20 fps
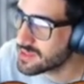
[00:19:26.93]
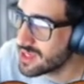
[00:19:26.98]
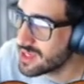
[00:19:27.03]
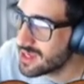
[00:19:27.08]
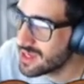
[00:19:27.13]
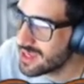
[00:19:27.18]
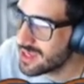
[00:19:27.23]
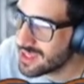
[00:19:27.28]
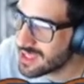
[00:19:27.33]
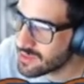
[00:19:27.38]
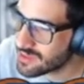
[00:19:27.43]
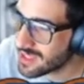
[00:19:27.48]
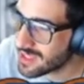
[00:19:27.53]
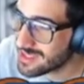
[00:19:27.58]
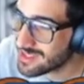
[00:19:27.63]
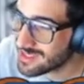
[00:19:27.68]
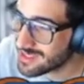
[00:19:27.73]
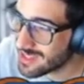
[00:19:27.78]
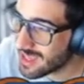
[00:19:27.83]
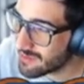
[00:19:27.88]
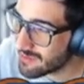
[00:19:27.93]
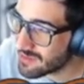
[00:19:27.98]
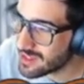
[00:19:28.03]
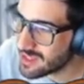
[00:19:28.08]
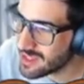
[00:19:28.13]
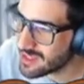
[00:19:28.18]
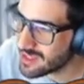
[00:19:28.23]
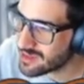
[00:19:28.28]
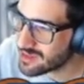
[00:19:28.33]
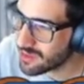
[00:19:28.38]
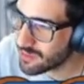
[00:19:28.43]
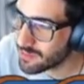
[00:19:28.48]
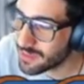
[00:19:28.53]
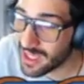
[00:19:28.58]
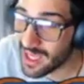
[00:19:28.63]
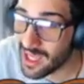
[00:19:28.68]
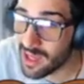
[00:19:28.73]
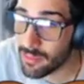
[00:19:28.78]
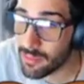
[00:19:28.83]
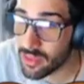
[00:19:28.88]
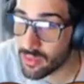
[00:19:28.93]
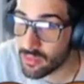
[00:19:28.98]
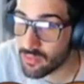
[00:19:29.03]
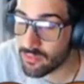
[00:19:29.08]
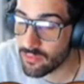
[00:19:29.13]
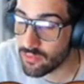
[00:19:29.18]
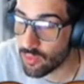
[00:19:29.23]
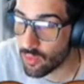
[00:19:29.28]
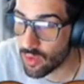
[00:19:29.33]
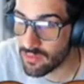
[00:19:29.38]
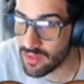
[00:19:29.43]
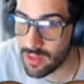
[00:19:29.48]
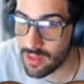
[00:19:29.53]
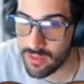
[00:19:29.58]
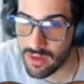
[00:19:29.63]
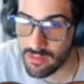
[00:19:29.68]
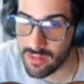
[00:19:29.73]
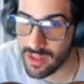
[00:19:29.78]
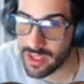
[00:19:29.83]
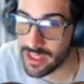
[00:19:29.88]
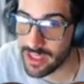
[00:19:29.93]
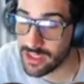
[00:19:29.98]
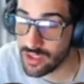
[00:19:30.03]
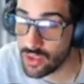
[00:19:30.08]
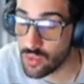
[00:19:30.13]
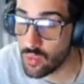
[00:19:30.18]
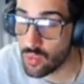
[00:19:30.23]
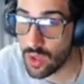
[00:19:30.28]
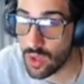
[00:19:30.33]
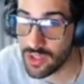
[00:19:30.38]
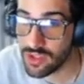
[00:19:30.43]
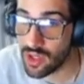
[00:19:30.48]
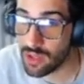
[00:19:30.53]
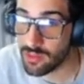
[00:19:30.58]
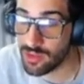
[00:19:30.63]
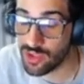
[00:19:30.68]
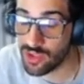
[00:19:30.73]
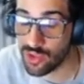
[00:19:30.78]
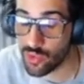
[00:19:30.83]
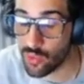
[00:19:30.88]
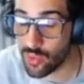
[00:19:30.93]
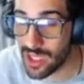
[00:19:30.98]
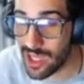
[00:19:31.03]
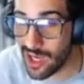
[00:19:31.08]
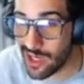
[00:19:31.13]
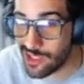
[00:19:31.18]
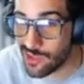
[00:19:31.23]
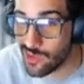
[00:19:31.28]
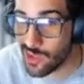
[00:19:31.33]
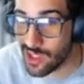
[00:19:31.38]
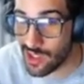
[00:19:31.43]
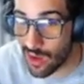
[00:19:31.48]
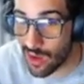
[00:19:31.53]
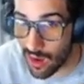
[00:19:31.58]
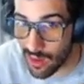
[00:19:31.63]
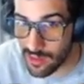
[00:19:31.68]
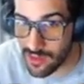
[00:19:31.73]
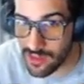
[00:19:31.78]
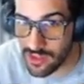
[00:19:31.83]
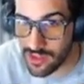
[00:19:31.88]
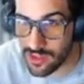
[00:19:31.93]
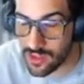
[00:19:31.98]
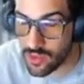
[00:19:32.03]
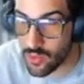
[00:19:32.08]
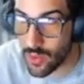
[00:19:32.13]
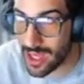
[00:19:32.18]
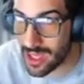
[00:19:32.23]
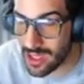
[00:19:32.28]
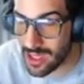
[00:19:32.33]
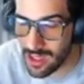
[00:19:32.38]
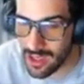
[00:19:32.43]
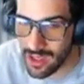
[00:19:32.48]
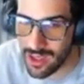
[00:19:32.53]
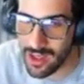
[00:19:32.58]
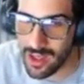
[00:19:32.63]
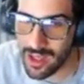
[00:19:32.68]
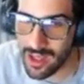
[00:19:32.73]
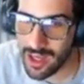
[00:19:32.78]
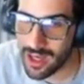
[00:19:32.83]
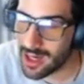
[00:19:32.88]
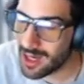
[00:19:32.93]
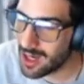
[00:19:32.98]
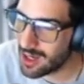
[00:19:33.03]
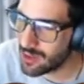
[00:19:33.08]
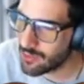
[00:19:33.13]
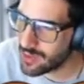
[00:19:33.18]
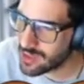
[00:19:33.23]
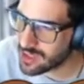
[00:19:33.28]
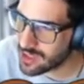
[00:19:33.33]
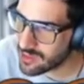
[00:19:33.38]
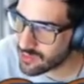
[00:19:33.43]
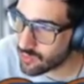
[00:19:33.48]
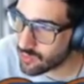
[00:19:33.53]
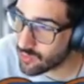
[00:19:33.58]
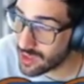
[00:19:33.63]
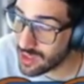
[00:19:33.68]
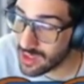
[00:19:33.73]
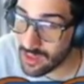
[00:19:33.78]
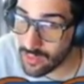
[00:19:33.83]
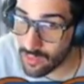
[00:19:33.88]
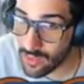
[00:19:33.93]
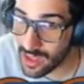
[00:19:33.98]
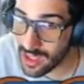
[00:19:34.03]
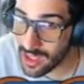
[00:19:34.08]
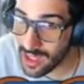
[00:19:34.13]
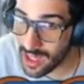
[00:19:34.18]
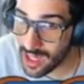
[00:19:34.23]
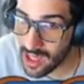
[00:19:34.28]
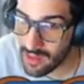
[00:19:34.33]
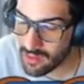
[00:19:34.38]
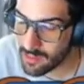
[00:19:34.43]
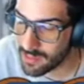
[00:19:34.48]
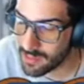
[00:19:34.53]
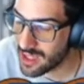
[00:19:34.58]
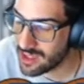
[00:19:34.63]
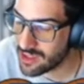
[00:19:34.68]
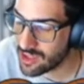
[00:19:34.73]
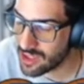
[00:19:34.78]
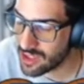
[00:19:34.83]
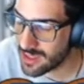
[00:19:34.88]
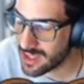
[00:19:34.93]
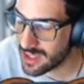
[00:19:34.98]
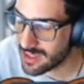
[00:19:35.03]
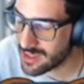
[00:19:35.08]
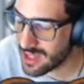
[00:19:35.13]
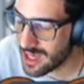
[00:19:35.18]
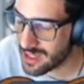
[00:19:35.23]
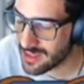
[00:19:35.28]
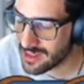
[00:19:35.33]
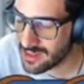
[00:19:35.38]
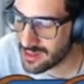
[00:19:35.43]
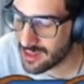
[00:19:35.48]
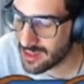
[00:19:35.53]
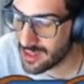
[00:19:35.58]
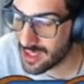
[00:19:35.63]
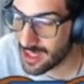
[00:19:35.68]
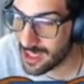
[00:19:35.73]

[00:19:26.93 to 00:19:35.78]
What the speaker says: he was like 70, so picking up 4 of them would have been like $200, almost $300, $280, which is really, really high. If you're paying shipping and taxes on that,